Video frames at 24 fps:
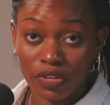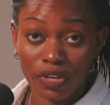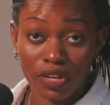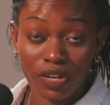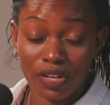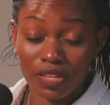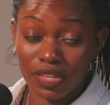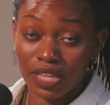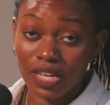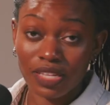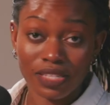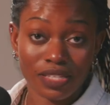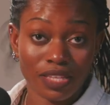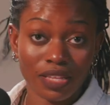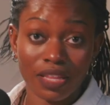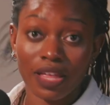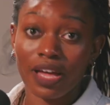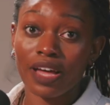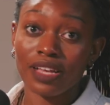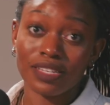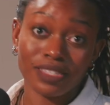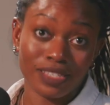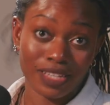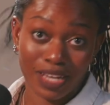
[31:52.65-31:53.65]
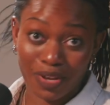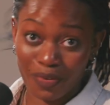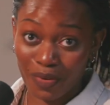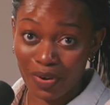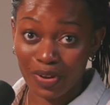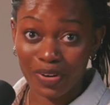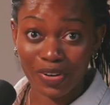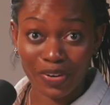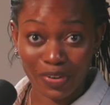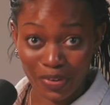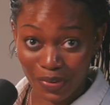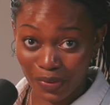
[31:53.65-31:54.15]
And that's the last thing I
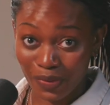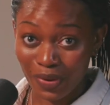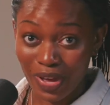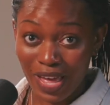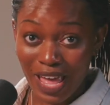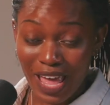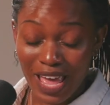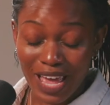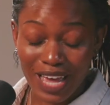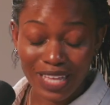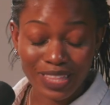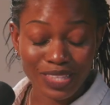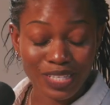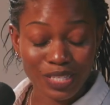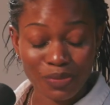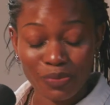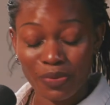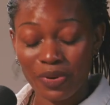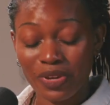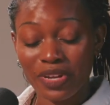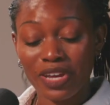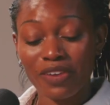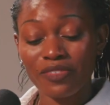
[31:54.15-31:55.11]
want to do at this point.